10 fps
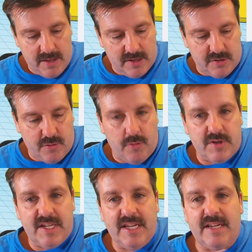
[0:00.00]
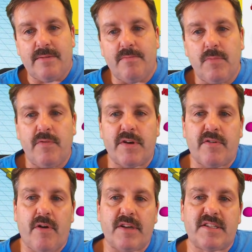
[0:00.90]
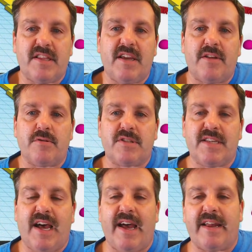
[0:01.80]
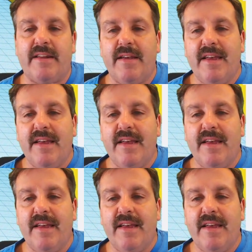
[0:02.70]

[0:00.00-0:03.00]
Control D, move it across to the other side.